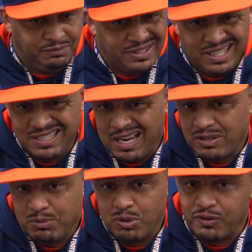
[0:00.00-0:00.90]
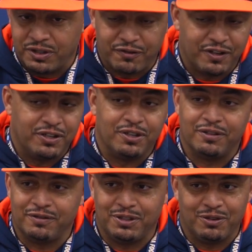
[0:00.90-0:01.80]
anytime you move a
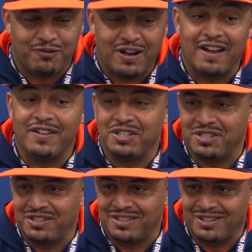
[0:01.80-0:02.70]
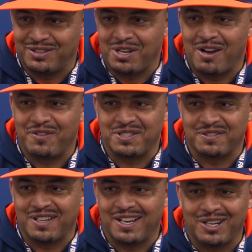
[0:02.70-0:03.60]
defender, 5 inches on the
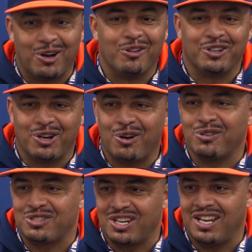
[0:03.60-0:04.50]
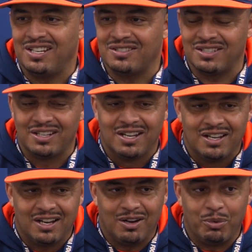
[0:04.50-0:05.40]
offensive line, all the calls change. And
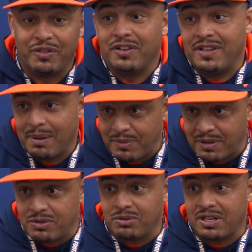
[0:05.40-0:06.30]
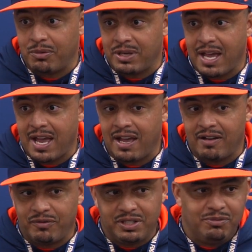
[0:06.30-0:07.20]
with the depth issues that we
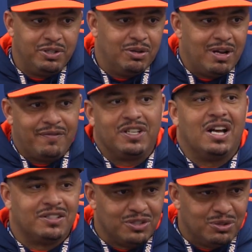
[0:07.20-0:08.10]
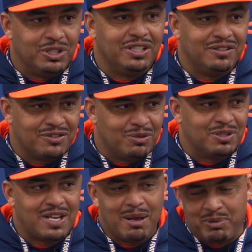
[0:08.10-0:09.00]
have, we don't have the continuity. So
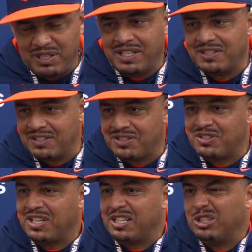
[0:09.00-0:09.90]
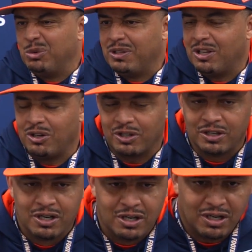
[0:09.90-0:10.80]
what's happening is it's just taking a little bit longer
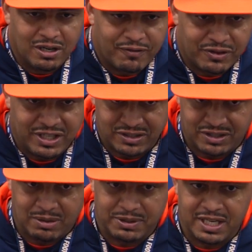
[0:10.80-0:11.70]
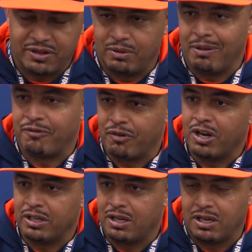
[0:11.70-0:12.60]
for things to come together up
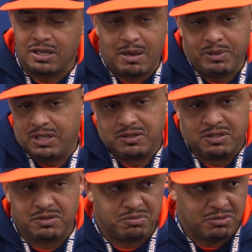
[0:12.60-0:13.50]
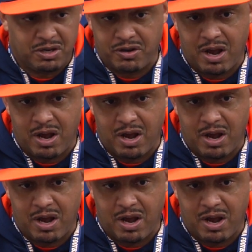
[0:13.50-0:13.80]
front. Not because it's not they're